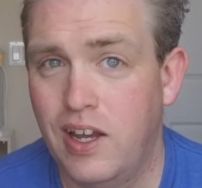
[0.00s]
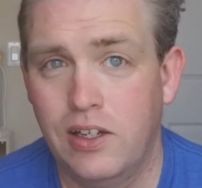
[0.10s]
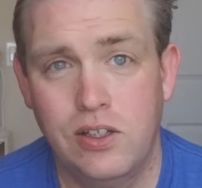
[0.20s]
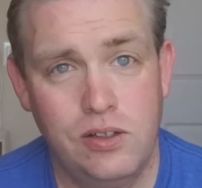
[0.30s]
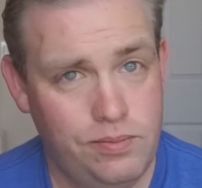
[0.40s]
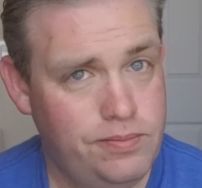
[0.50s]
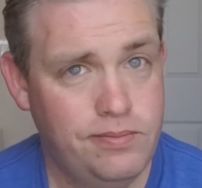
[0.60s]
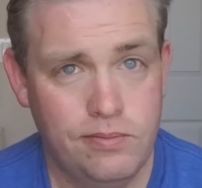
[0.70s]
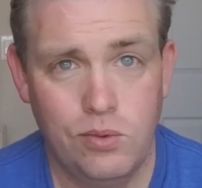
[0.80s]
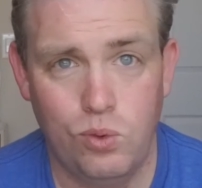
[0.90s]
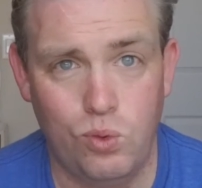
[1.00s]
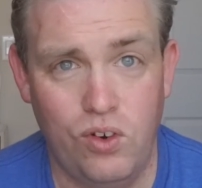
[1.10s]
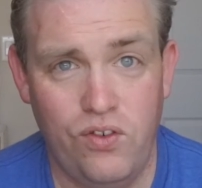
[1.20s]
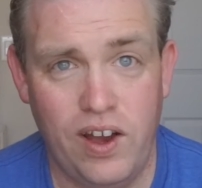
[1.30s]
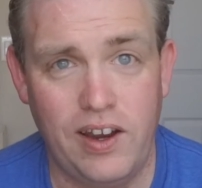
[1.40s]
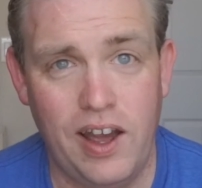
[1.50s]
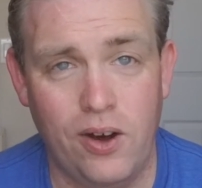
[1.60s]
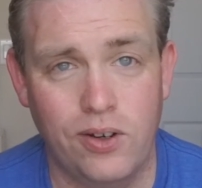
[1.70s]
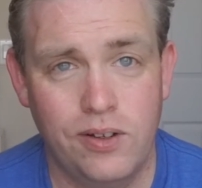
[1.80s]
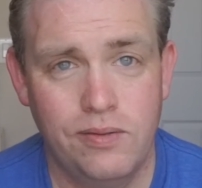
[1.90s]
next? We'll find
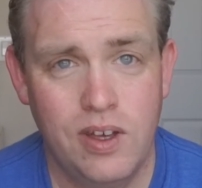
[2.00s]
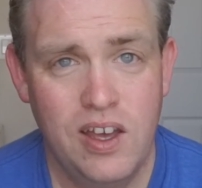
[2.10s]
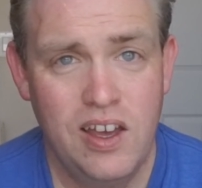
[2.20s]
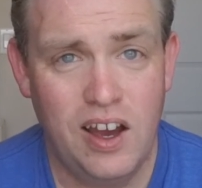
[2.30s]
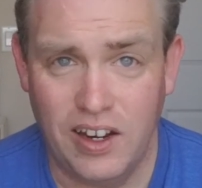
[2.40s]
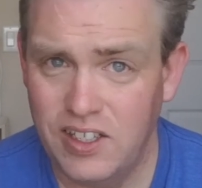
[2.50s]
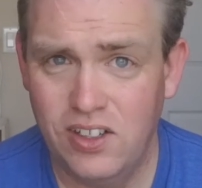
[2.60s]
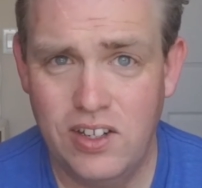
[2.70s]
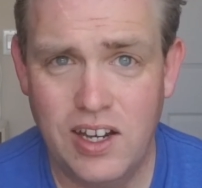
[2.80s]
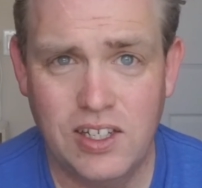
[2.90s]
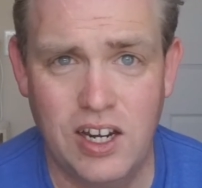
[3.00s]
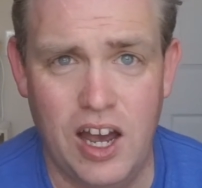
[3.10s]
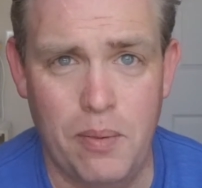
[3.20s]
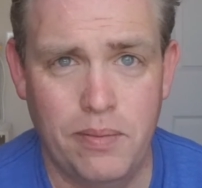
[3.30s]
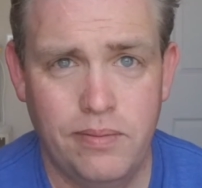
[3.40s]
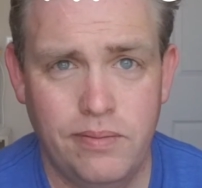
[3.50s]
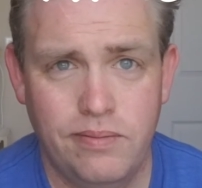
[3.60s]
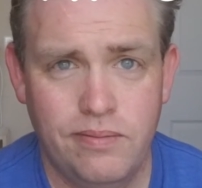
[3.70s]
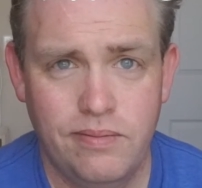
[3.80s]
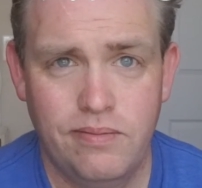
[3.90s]
out. Until next time,
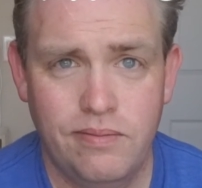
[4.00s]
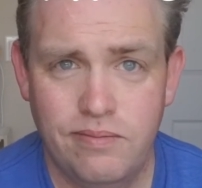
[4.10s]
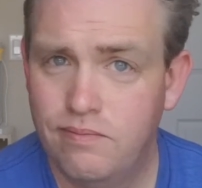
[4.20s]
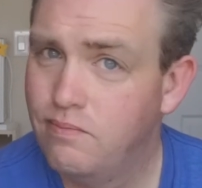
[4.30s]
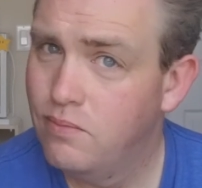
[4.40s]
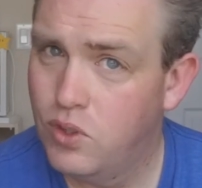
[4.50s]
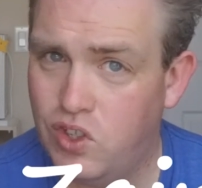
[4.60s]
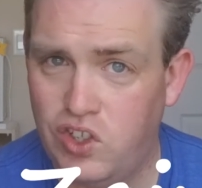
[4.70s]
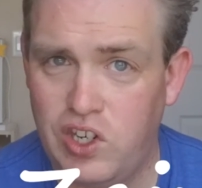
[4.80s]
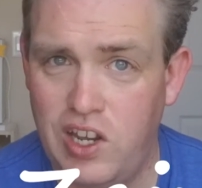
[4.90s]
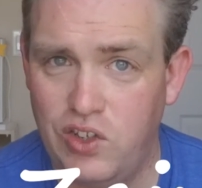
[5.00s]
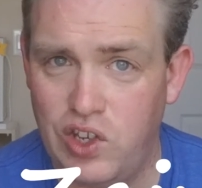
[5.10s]
stay